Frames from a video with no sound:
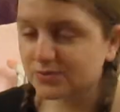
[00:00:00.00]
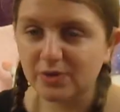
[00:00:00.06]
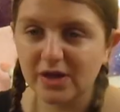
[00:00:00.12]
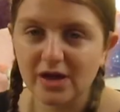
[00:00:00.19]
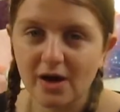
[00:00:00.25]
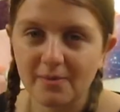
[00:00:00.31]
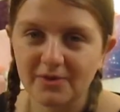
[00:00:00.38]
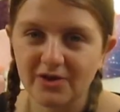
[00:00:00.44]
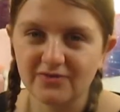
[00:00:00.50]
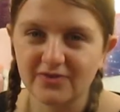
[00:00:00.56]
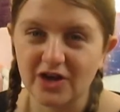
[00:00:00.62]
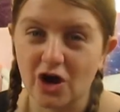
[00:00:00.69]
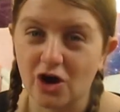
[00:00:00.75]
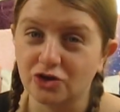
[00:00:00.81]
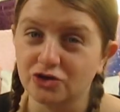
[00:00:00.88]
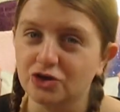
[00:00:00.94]
we are
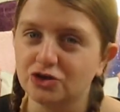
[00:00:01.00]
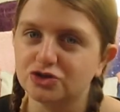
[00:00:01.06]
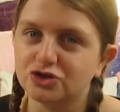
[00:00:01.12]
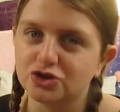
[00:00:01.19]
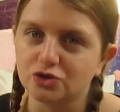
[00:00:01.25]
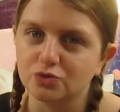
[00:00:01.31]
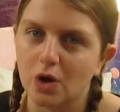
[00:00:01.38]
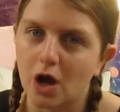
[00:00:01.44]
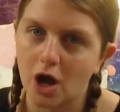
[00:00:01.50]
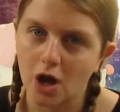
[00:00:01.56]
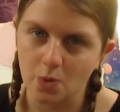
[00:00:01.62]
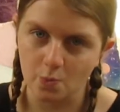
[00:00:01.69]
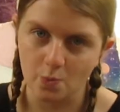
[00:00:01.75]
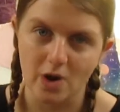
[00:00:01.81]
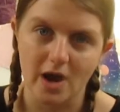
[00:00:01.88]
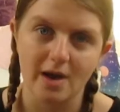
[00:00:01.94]
moving on to
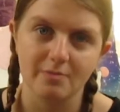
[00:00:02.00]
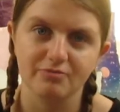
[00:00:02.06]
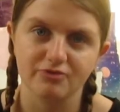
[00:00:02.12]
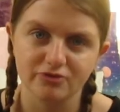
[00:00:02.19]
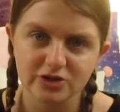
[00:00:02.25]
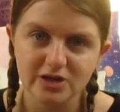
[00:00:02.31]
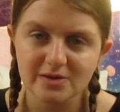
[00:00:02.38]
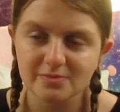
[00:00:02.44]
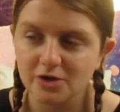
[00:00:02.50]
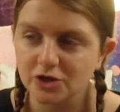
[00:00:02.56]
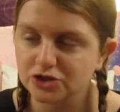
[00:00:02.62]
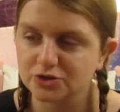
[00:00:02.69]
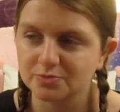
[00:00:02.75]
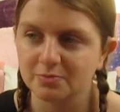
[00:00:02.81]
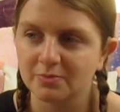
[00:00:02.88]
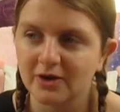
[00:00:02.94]
homeware, pretty
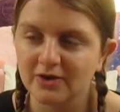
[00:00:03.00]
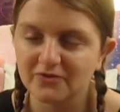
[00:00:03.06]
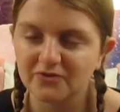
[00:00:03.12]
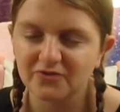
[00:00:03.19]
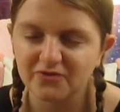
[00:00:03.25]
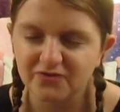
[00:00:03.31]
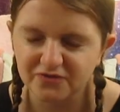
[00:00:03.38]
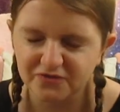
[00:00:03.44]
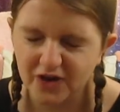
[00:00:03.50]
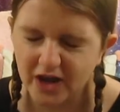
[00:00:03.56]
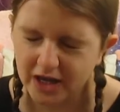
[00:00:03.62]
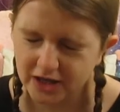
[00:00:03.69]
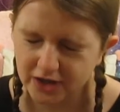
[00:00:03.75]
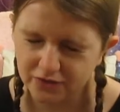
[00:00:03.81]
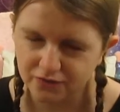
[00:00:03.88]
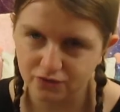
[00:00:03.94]
much my
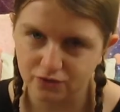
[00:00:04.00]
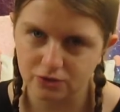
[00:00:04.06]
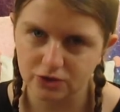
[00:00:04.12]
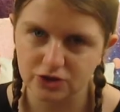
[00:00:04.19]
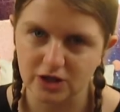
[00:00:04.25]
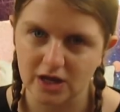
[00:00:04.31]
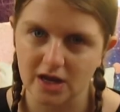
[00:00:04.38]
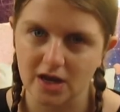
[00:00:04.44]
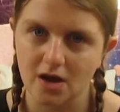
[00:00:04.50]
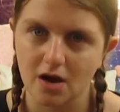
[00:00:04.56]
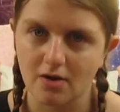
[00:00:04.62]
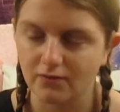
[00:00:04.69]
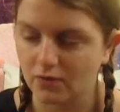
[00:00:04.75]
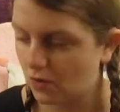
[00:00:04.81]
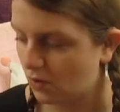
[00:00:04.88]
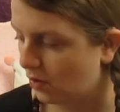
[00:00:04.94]
favourite thing
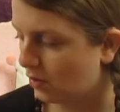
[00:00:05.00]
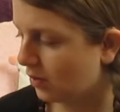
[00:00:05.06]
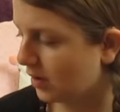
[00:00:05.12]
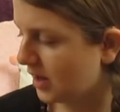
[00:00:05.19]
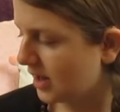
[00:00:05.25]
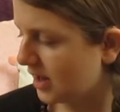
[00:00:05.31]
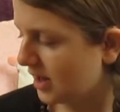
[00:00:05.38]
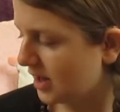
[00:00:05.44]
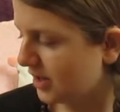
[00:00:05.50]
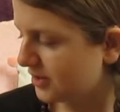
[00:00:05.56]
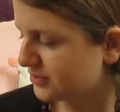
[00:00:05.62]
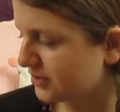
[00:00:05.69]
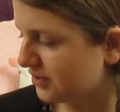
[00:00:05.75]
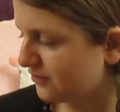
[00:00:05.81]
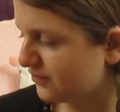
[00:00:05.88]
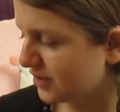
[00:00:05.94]
of all.
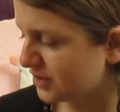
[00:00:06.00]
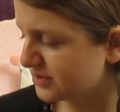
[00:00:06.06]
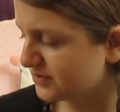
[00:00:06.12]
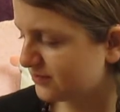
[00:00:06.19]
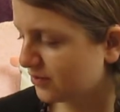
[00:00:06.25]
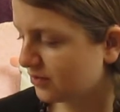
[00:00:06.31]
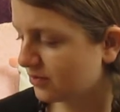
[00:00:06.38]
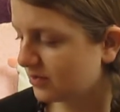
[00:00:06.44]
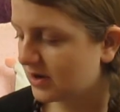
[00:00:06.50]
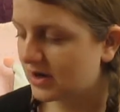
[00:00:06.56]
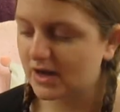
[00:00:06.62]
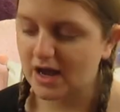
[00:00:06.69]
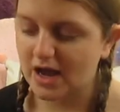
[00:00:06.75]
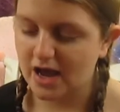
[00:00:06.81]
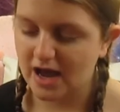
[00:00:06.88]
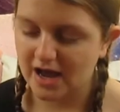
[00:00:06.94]
So first of all,
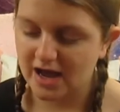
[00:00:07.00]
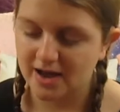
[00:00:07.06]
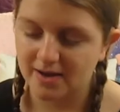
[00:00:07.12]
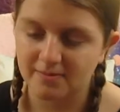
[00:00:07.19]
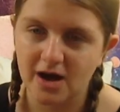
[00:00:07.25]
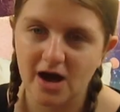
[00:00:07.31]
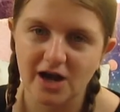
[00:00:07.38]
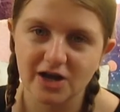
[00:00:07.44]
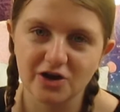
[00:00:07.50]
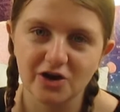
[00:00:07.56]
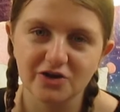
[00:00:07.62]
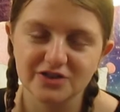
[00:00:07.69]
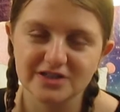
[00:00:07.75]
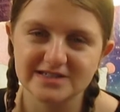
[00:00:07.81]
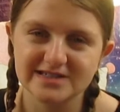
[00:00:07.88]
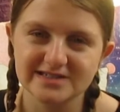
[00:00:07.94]
um, I
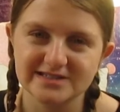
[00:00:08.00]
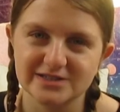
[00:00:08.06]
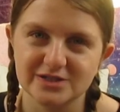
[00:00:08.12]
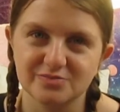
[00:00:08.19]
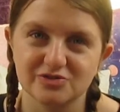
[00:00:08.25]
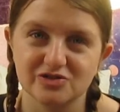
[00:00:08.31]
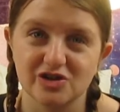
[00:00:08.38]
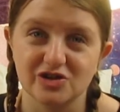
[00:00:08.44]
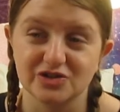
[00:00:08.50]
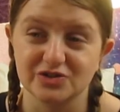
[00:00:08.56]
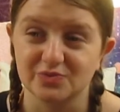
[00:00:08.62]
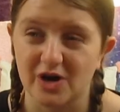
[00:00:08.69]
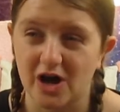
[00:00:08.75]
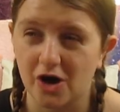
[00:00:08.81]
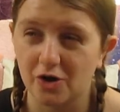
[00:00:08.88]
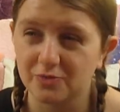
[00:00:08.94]
got this in Superdrug as
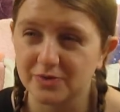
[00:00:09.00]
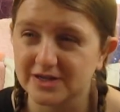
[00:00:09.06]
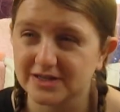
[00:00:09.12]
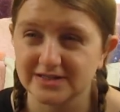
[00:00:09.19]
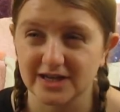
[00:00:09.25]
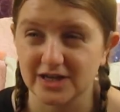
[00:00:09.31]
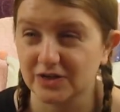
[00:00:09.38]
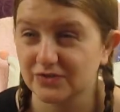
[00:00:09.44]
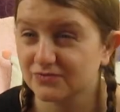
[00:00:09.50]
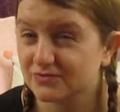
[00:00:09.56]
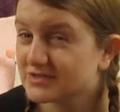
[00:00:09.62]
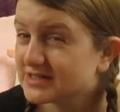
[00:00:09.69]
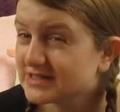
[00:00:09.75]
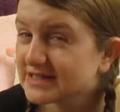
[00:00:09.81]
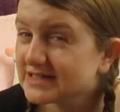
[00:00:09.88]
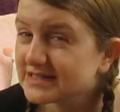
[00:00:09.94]
well because I couldn't
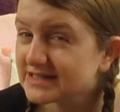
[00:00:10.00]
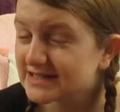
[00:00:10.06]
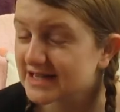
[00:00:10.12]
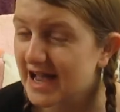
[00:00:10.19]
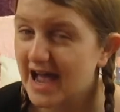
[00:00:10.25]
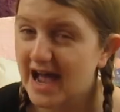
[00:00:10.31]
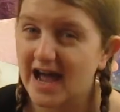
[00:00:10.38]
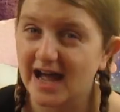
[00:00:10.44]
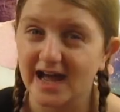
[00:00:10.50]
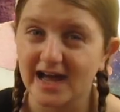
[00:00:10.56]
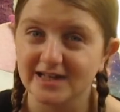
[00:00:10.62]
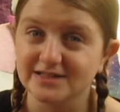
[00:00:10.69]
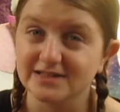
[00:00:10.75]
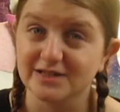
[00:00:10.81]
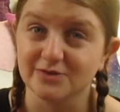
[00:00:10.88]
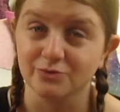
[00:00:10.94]
resist,
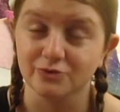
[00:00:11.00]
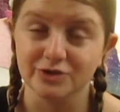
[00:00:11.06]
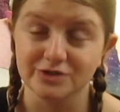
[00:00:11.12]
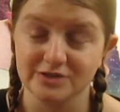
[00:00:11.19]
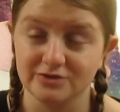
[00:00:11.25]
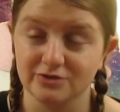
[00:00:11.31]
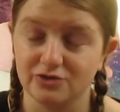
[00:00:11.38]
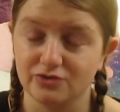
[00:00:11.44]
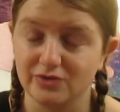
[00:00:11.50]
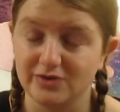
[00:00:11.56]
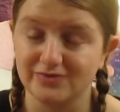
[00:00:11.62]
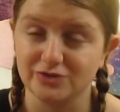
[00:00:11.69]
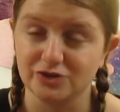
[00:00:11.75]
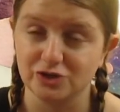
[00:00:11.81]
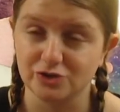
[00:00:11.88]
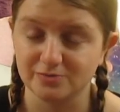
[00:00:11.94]
and it was in the three
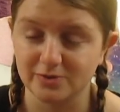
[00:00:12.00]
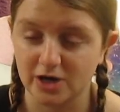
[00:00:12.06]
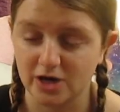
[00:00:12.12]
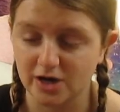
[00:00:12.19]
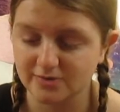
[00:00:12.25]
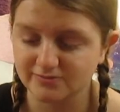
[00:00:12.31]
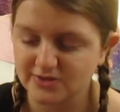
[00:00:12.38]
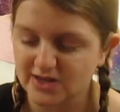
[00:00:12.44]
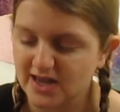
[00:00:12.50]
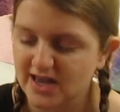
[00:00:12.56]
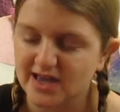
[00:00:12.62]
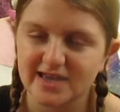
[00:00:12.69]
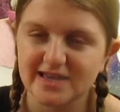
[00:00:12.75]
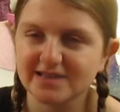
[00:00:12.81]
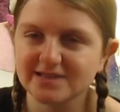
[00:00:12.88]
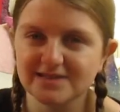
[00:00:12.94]
for two part.
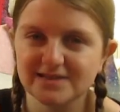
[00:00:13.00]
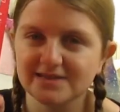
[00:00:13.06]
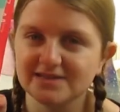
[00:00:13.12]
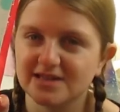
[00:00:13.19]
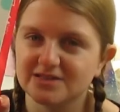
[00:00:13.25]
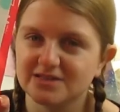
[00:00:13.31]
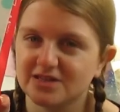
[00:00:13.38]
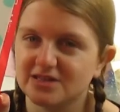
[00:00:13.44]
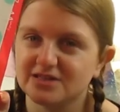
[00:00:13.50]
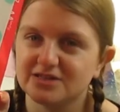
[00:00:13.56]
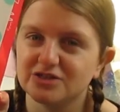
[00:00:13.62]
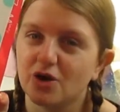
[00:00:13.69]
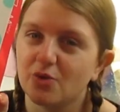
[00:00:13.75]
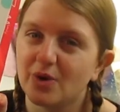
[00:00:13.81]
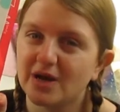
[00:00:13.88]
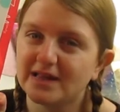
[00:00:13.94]
It is the
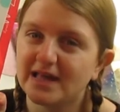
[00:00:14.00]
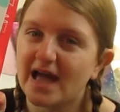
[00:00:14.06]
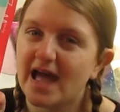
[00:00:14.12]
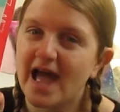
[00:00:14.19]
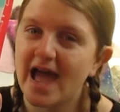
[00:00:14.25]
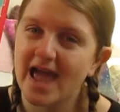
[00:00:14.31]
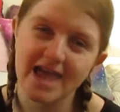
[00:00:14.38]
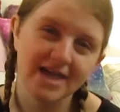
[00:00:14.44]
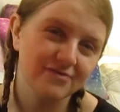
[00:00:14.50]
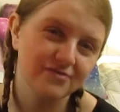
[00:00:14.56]
Zoella Hey